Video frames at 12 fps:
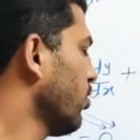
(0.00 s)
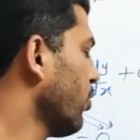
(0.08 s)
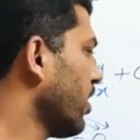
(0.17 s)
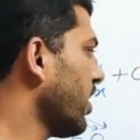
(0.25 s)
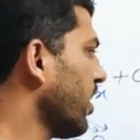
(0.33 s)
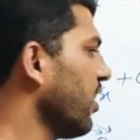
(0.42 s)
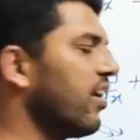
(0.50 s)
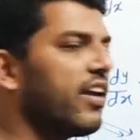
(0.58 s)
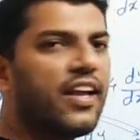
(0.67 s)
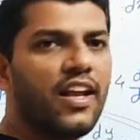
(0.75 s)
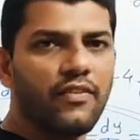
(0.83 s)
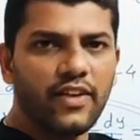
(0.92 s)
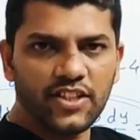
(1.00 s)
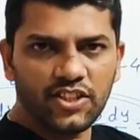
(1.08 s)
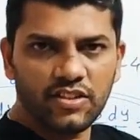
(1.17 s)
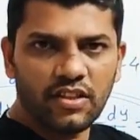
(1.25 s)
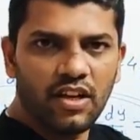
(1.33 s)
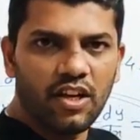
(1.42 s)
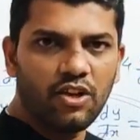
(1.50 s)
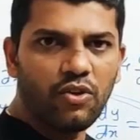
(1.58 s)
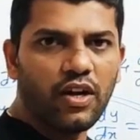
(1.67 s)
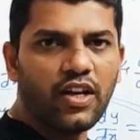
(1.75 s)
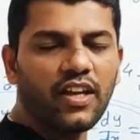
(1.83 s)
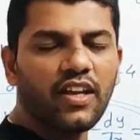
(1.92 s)
you are taking the elevation, you
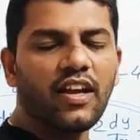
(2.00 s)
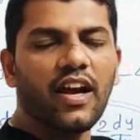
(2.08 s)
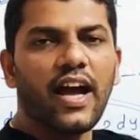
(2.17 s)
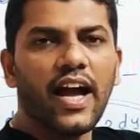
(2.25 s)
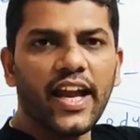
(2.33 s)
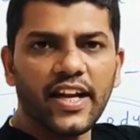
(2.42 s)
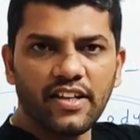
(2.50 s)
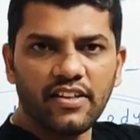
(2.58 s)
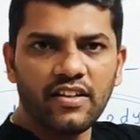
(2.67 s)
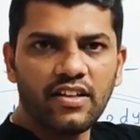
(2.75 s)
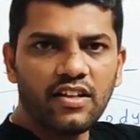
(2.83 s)
are taking a height